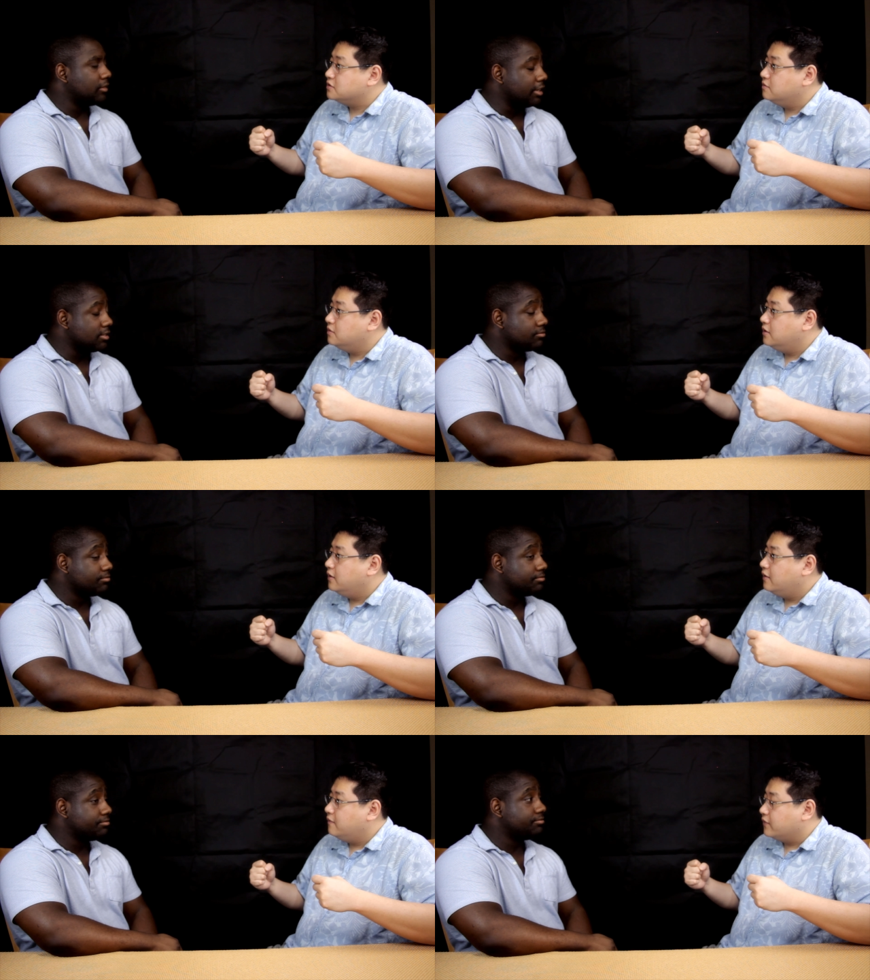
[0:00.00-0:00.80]
Speaker 1: Yes
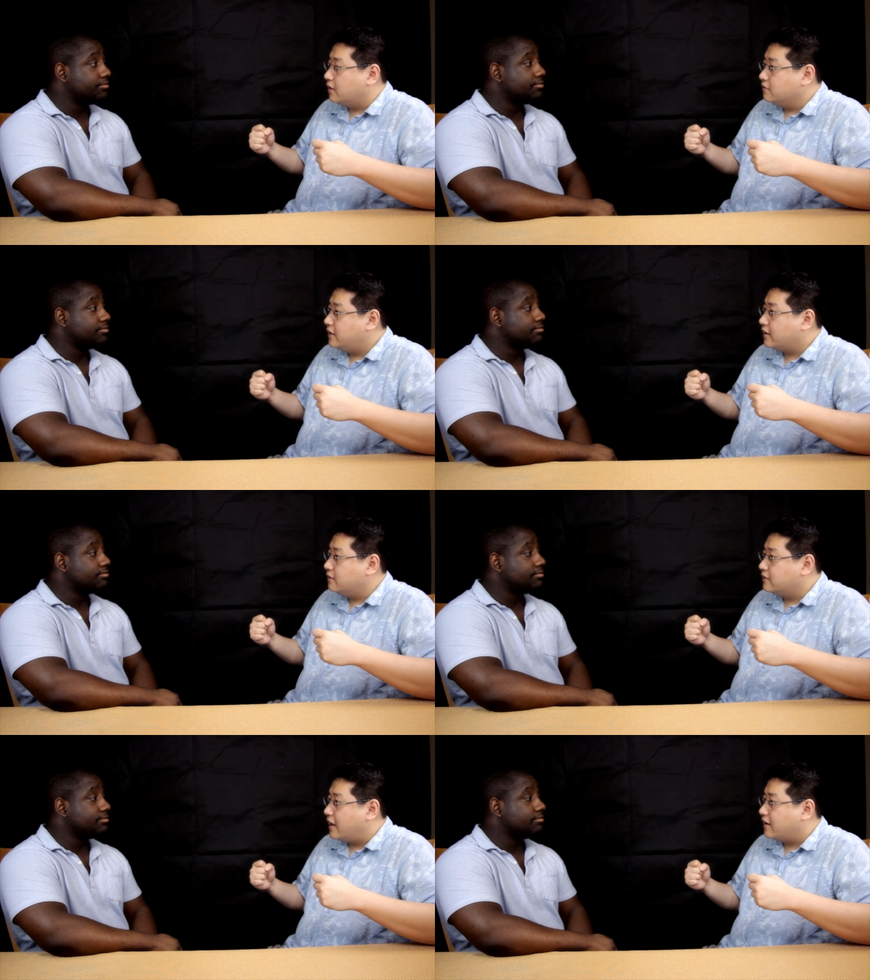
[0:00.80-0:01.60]
you know that
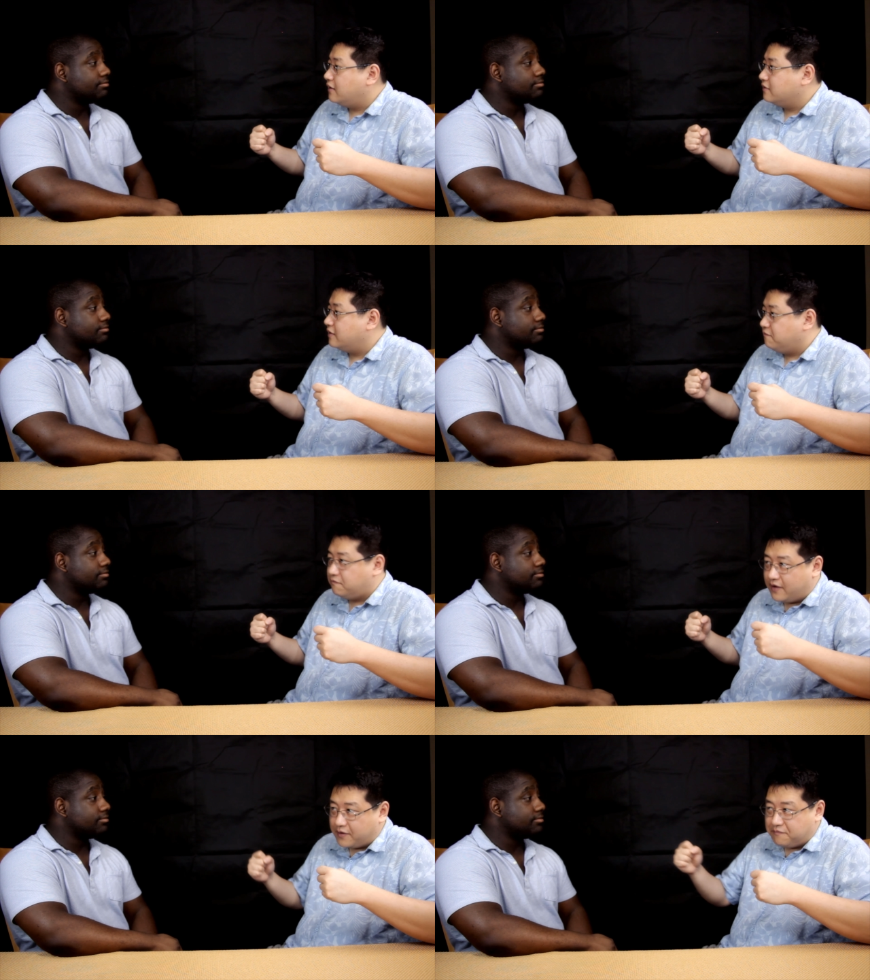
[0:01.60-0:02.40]
can that can
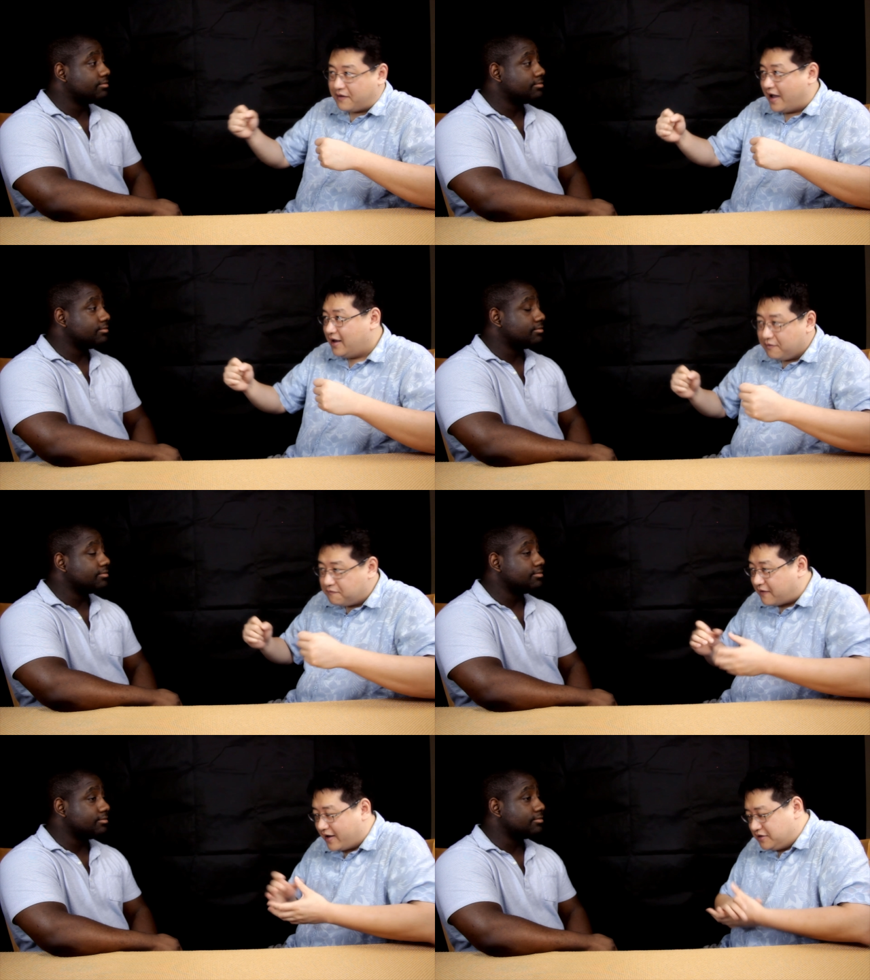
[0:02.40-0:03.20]
very violently
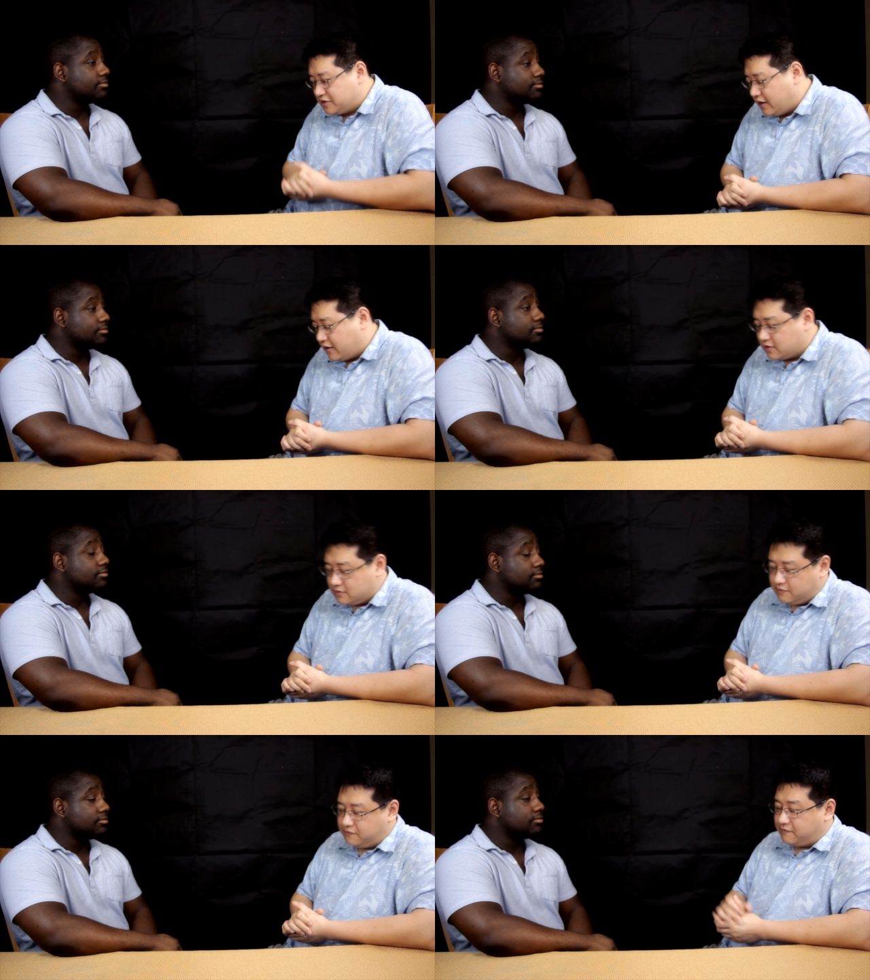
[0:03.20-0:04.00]
fight his character,
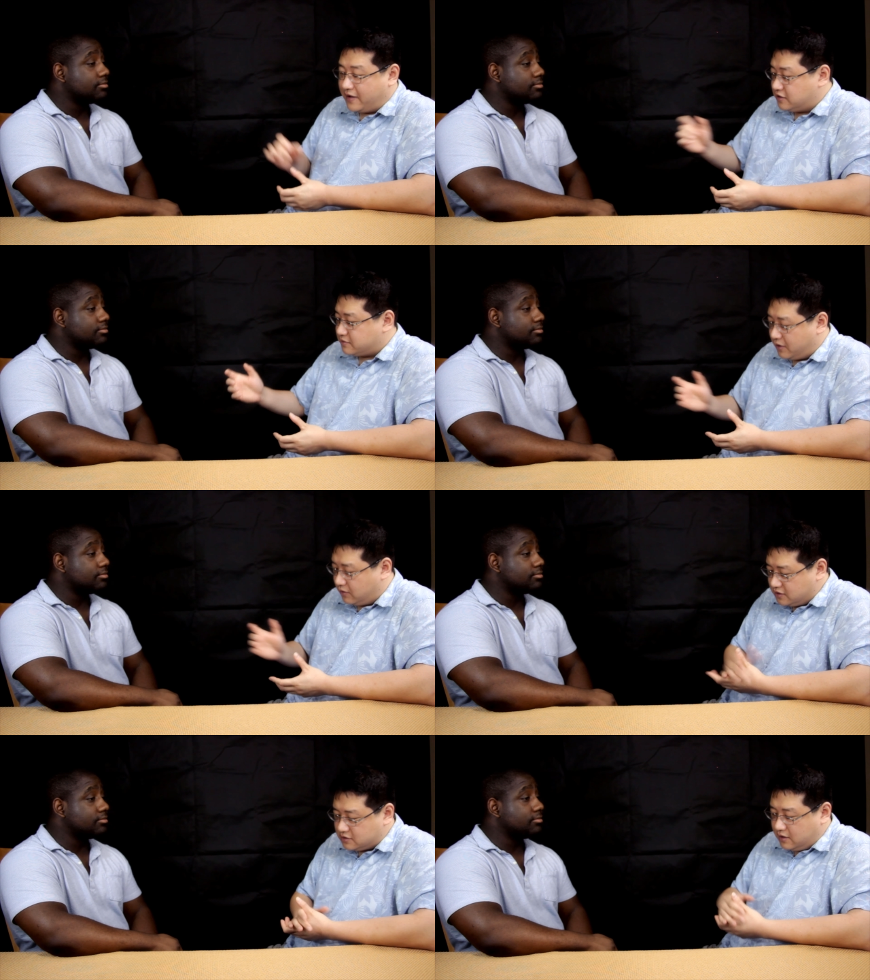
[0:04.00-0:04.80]
fight his
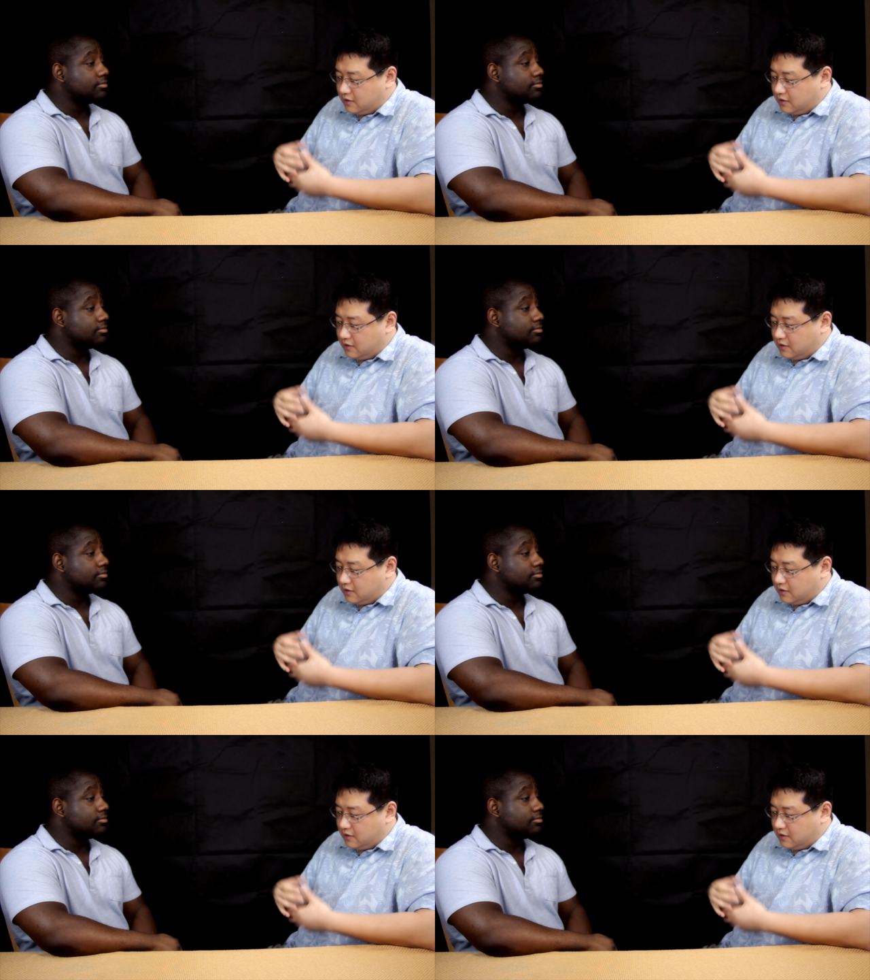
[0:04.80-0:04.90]
opponents,